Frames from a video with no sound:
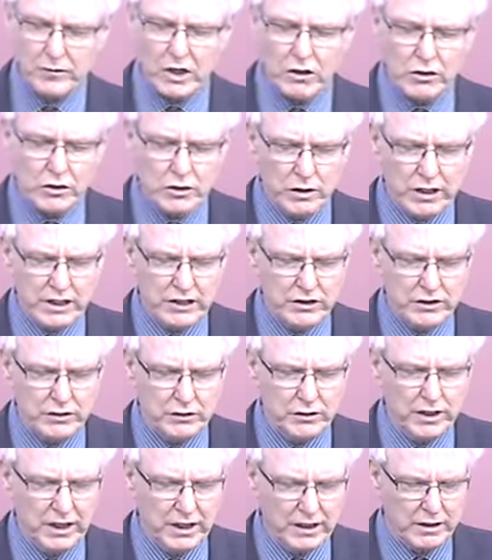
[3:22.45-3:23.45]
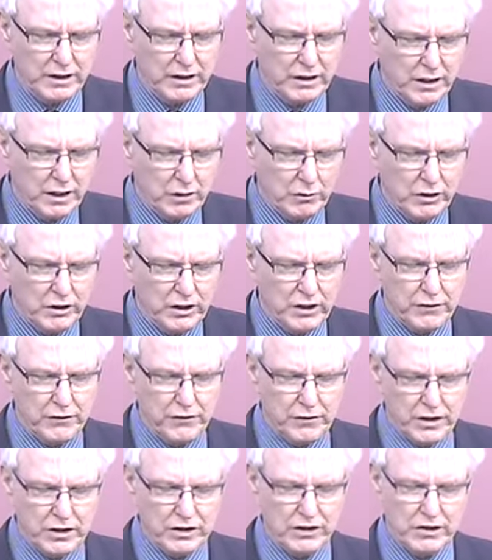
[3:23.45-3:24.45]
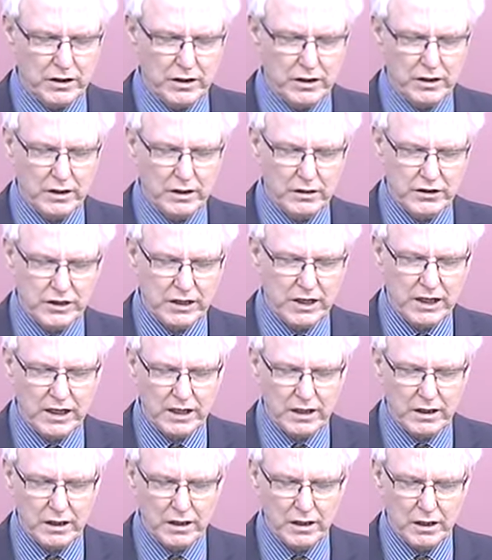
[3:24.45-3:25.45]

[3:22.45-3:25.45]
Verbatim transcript: So let's do that with our first singing.